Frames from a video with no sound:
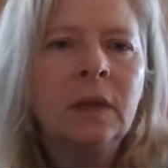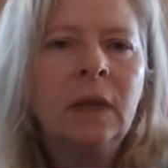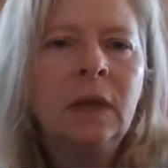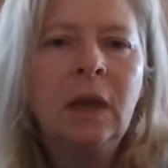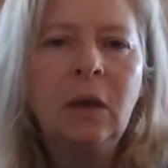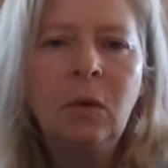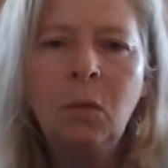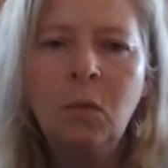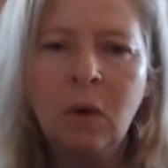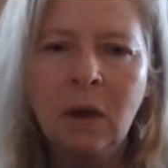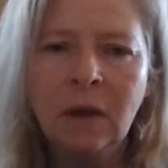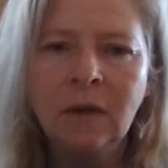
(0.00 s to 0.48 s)

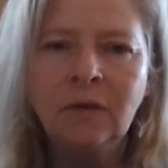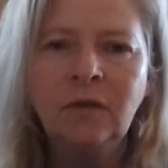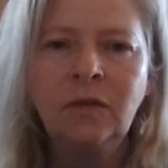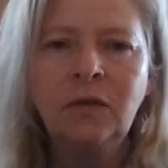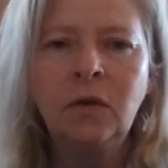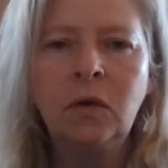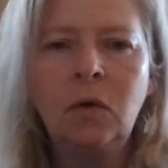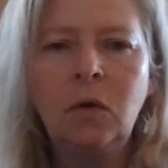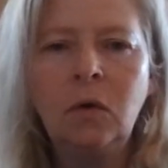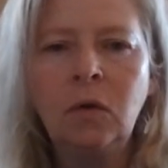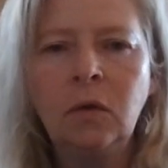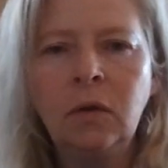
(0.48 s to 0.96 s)
It was
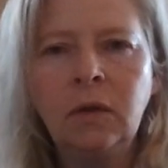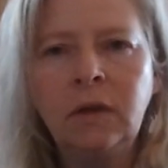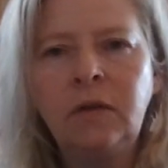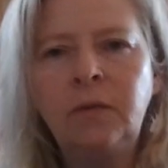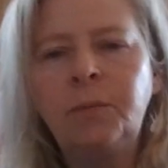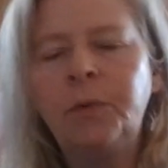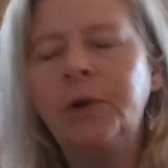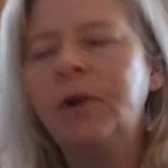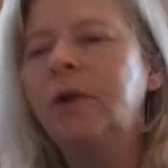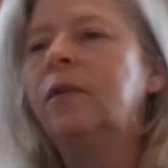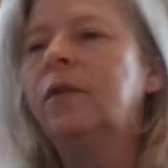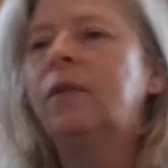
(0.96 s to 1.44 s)
the Holy
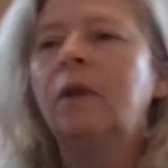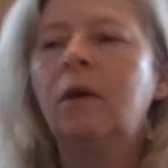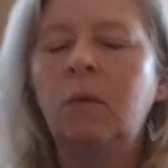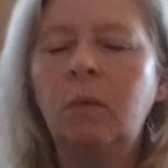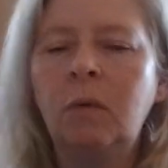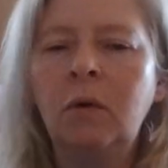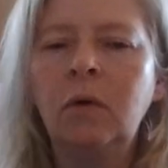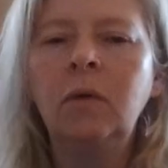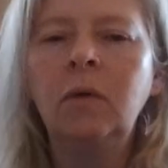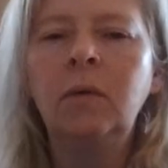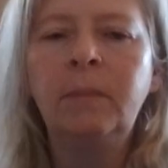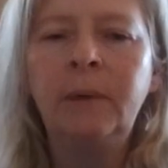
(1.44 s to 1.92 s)
Spirit
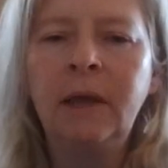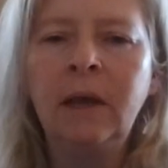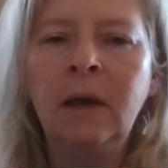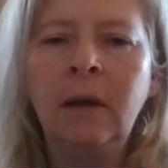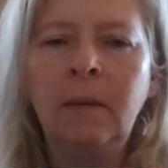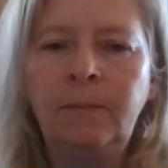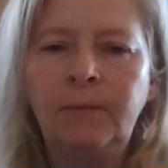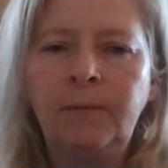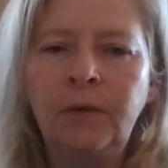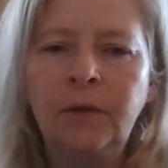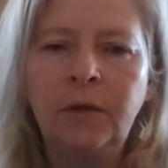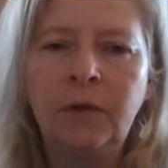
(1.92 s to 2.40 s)
that woke me
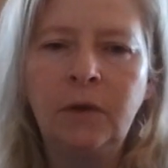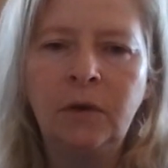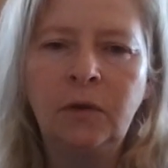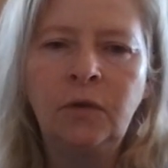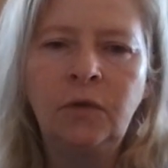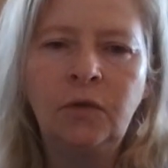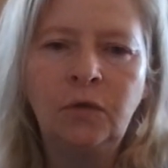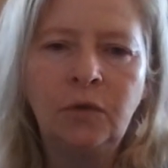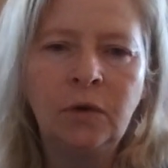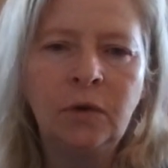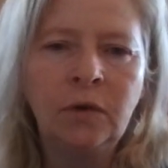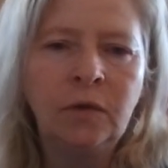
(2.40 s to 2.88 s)
up to
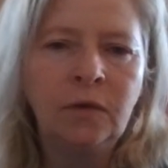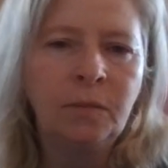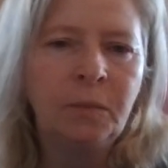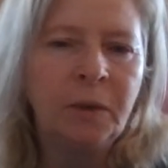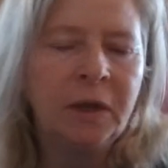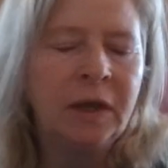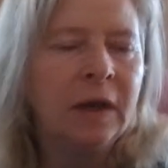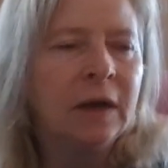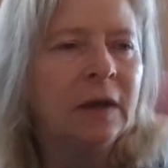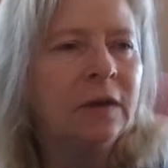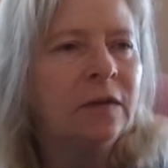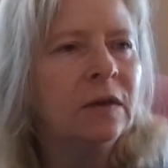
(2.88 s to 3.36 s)
those truths
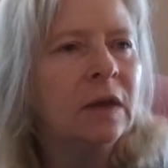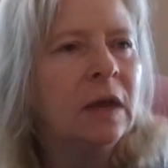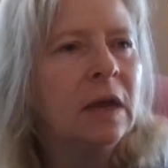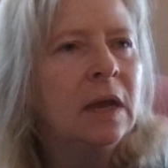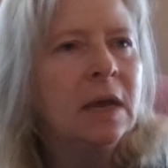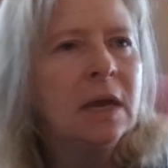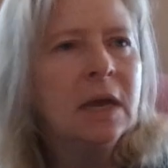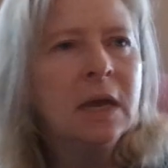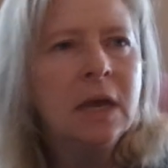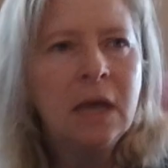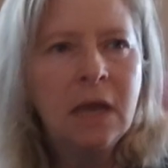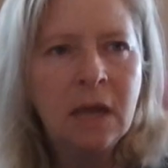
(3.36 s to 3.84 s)
because
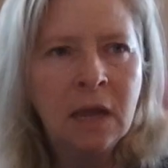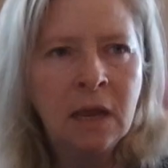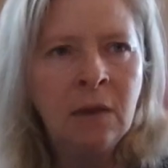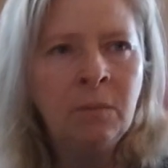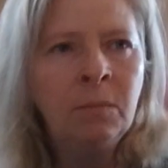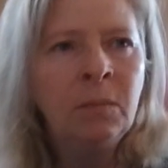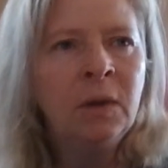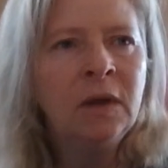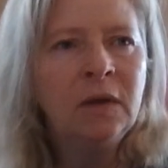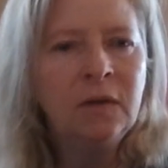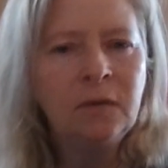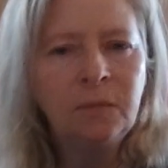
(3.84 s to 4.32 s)

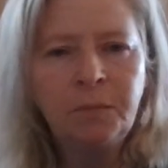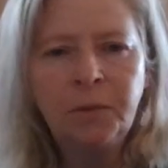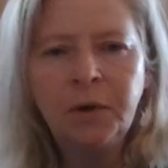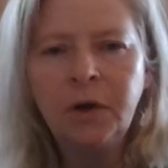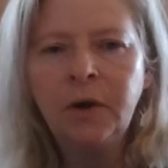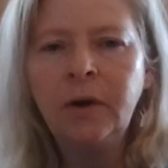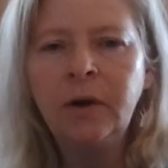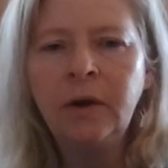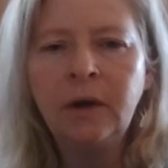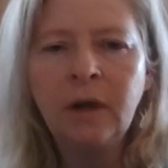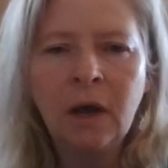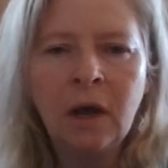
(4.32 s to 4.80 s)
in my
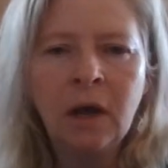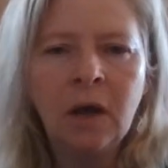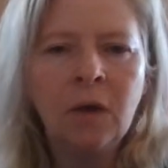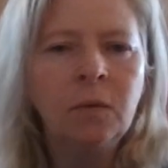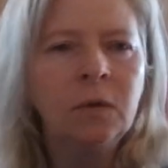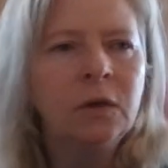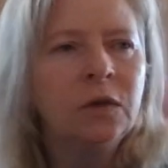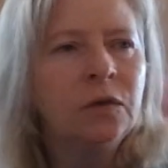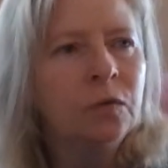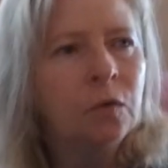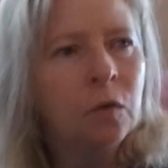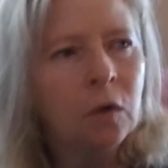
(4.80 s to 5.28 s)
spirit I
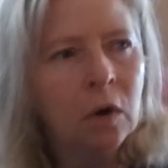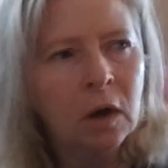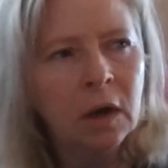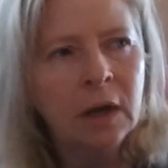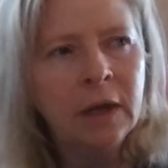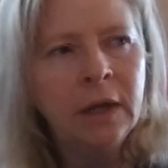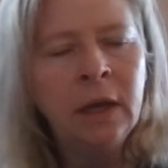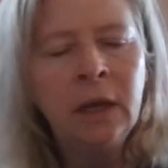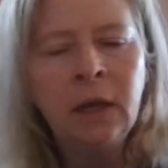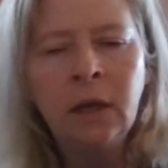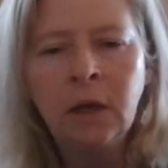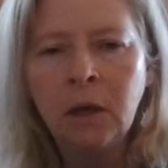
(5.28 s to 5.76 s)
was
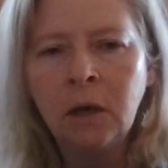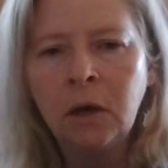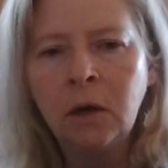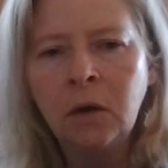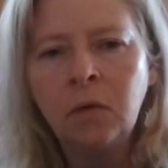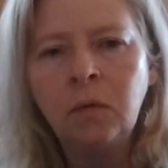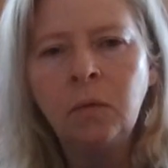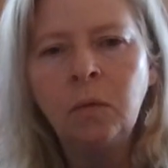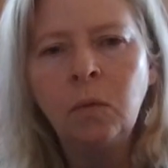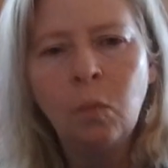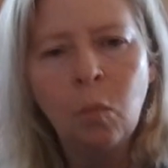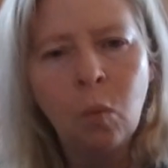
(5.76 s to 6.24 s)
crying
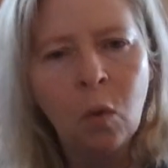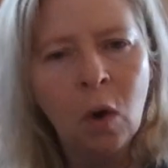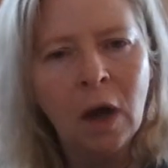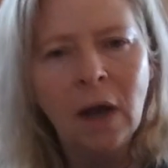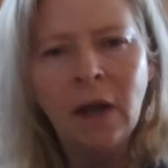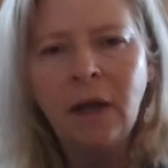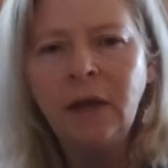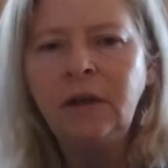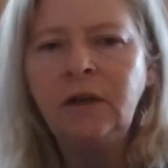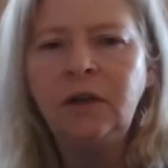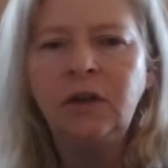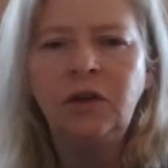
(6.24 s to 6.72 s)
out,
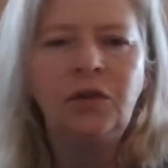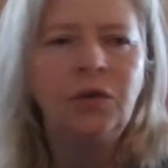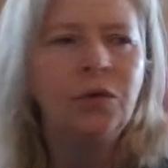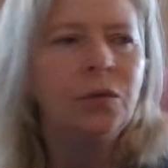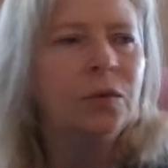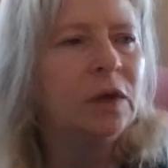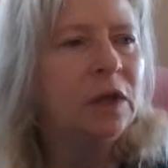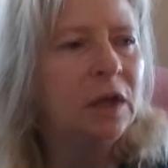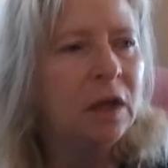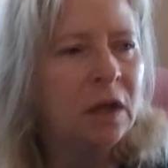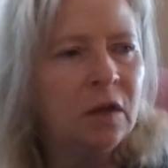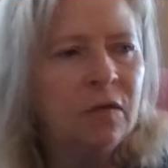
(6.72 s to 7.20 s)
why did
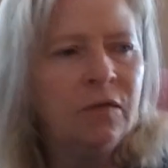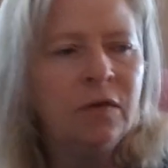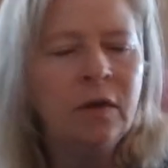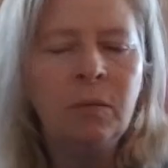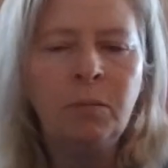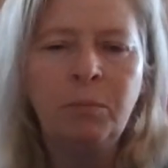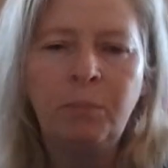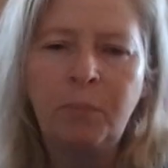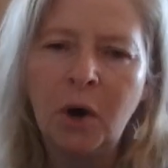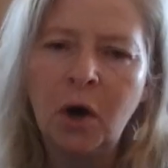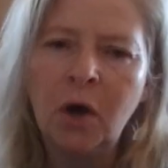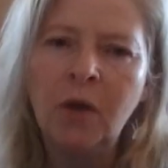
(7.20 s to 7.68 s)
you
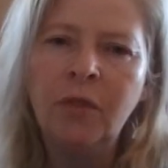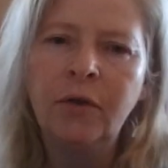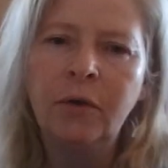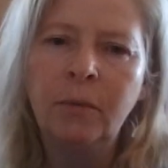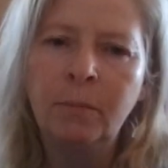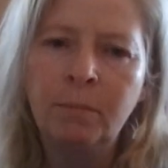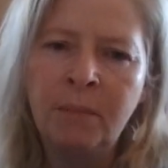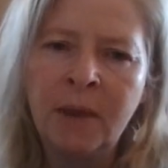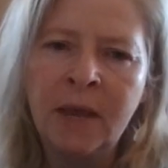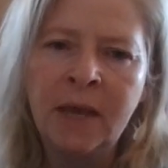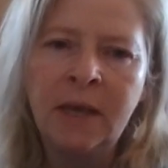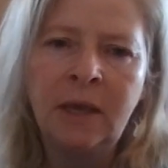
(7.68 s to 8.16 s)
even bother
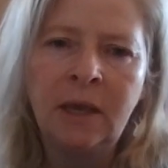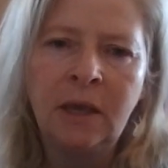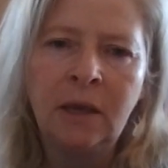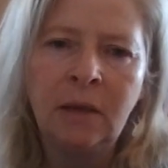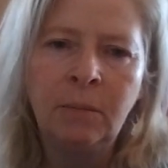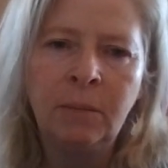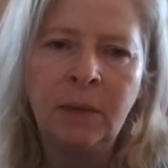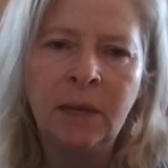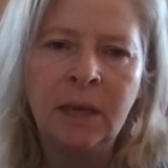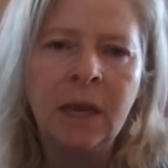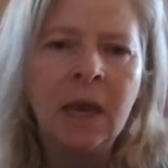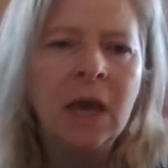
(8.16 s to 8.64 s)

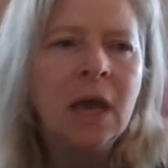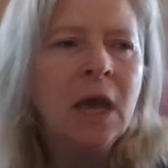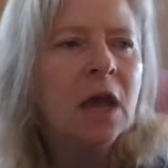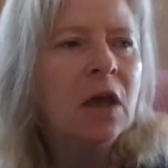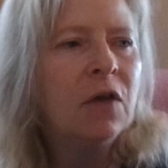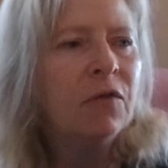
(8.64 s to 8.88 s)
making me?